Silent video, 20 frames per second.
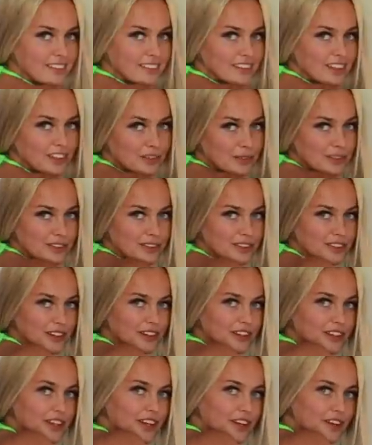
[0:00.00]
these ones are
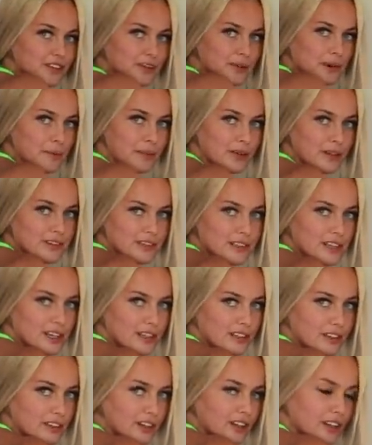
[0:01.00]
so cute as well because
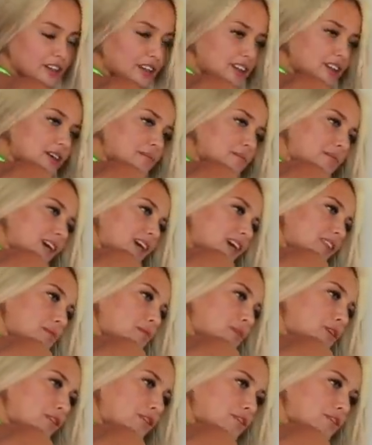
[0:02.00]
look, you can make them more